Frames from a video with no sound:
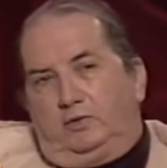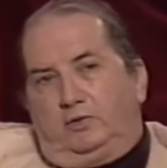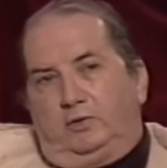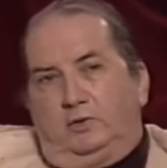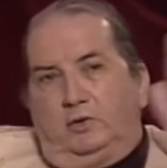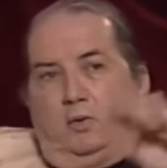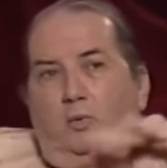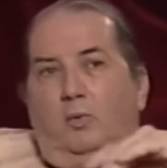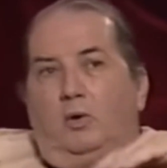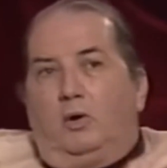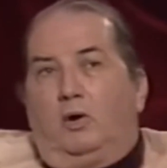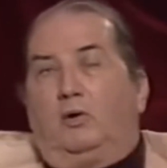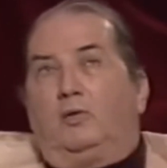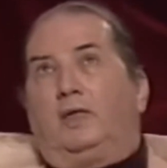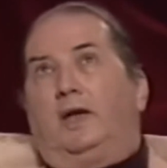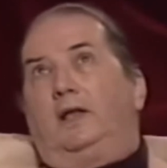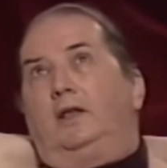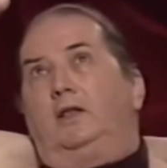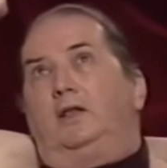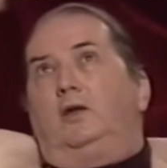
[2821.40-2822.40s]
through the wall,
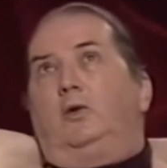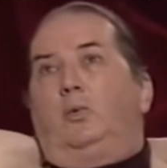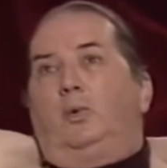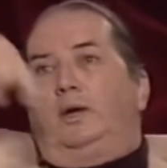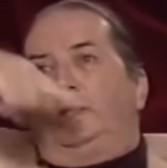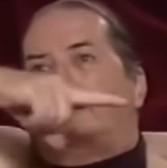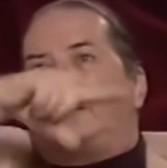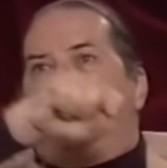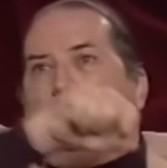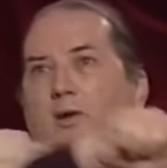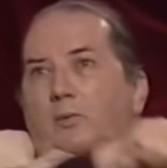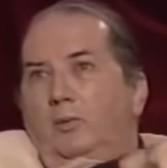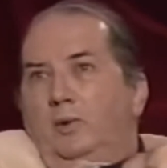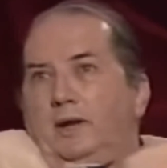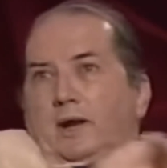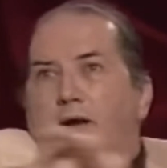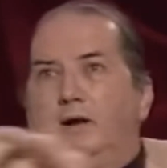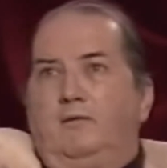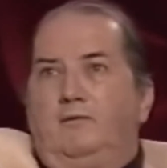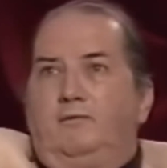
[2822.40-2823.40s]
that little red light
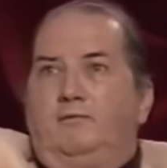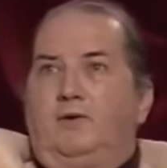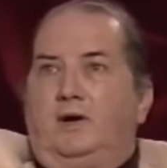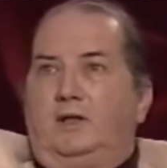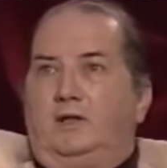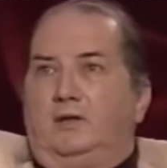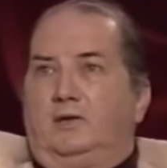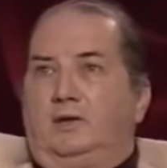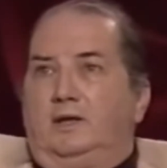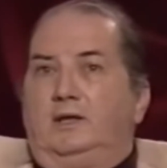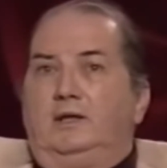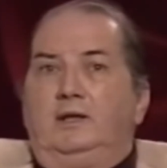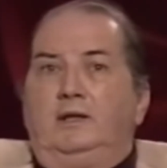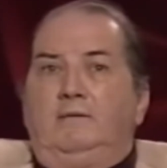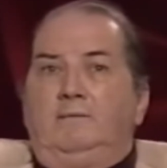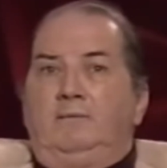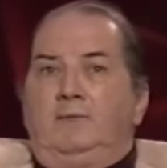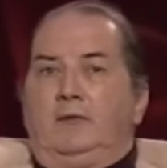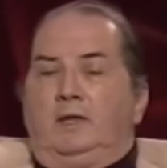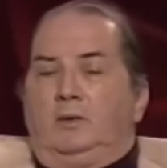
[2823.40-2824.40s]
went out and followed it.
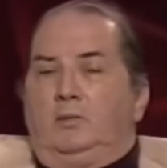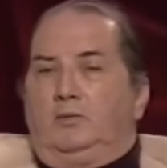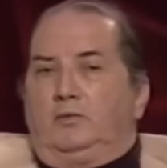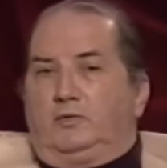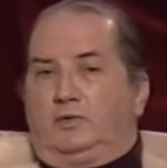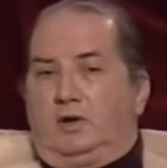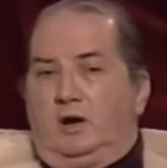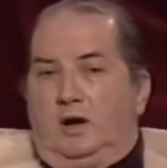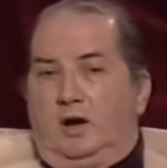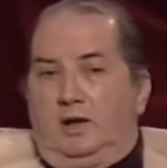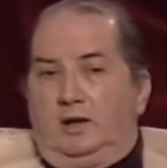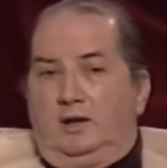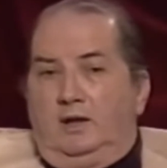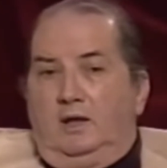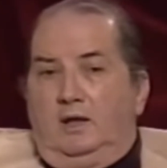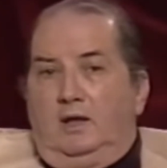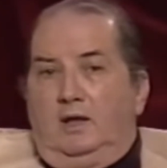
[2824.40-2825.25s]
It was gone.